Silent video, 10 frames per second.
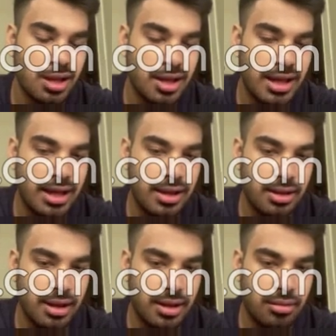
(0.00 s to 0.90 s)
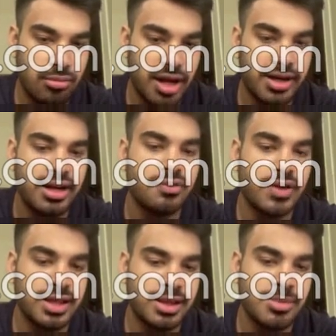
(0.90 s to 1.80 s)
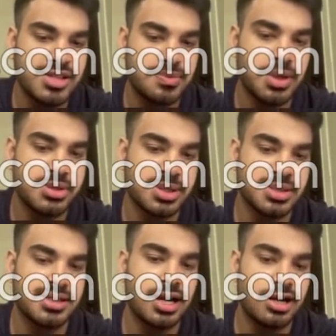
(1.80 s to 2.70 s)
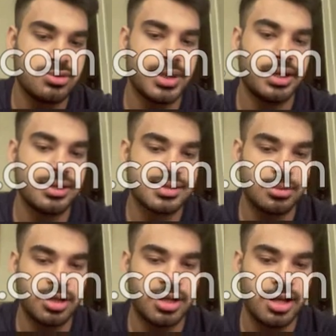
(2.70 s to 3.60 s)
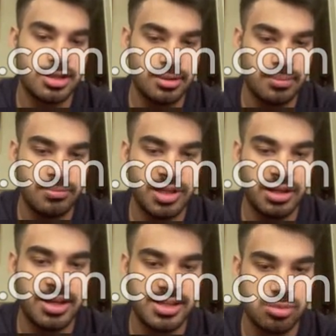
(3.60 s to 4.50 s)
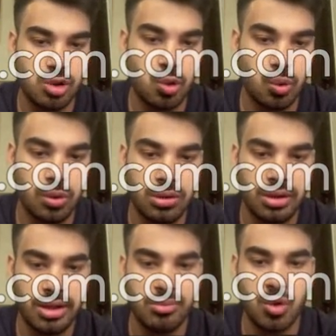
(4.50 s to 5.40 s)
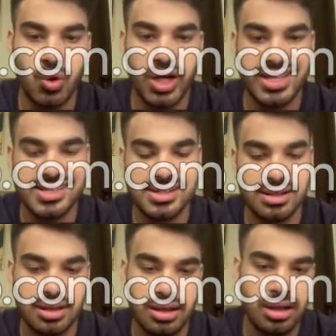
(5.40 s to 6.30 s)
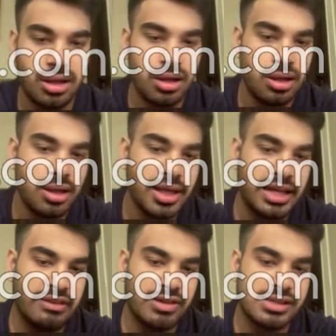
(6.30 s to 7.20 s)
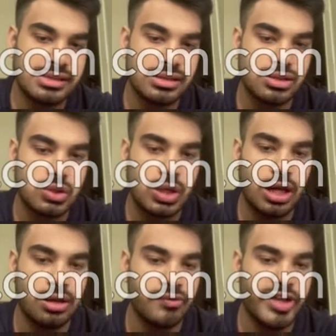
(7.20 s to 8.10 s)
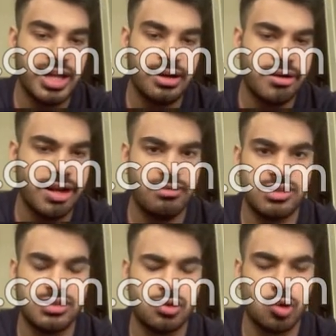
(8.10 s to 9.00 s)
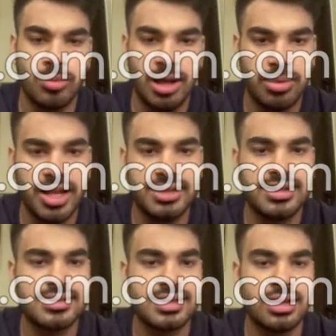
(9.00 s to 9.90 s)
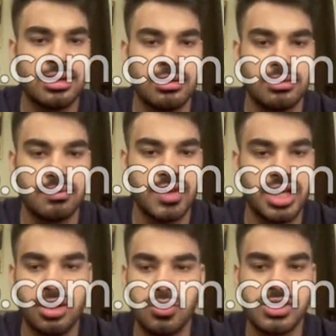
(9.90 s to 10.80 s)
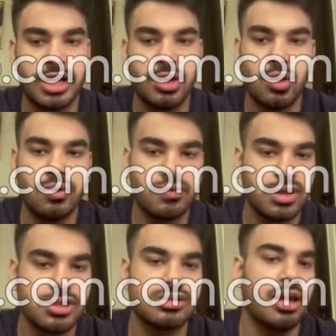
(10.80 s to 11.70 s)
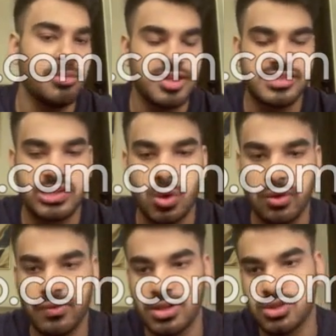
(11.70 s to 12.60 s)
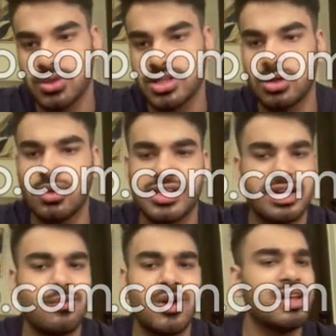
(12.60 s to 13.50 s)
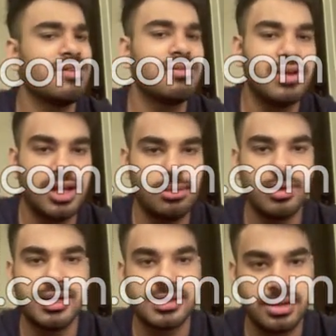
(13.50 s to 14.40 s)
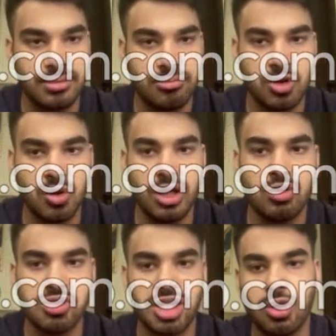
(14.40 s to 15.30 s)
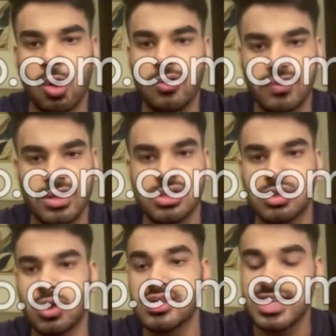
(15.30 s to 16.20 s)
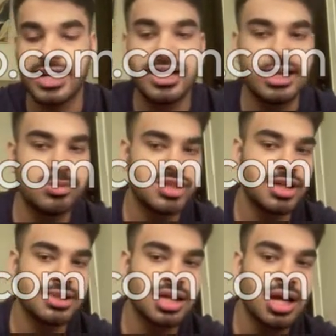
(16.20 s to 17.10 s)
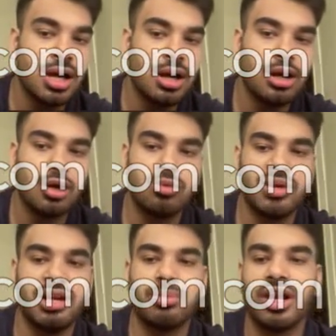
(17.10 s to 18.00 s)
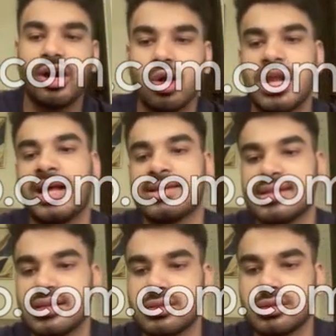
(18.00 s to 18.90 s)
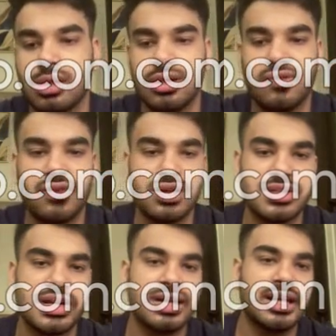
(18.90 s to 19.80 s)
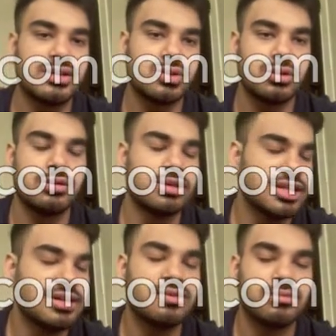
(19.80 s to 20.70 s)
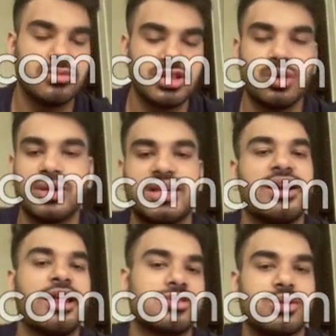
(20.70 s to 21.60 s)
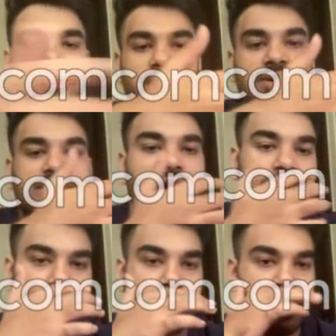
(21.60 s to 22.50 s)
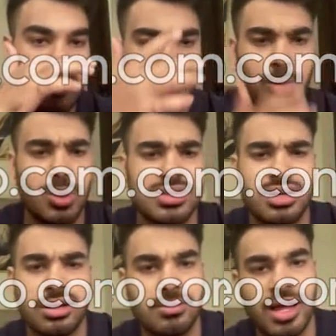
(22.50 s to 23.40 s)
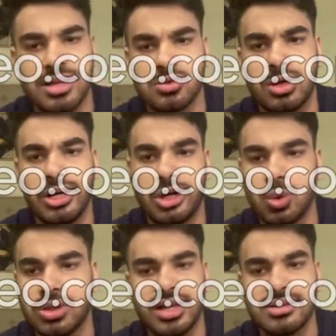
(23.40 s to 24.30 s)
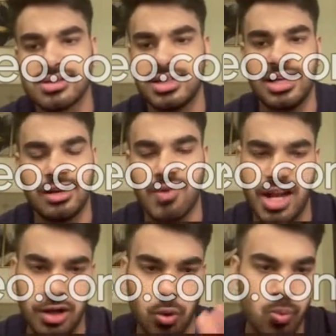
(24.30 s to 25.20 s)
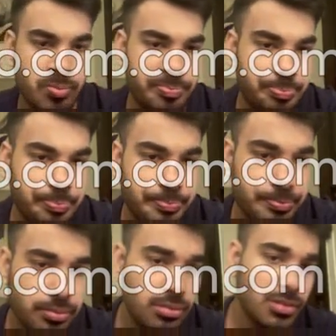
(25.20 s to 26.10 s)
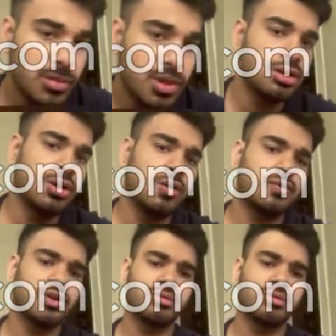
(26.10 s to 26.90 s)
uh, identifying them as functions. That's why it is coming in as blue, in blue text. Anyways, so yeah, we can traverse through a map like this, and we can use I dot first, I mean C dot first or C dot second, whatever variable you are using. Dot first, dot second helps us to manipulate or access the first index or the 0th index or the first index of the map, because it has only two things, key and value. Now for the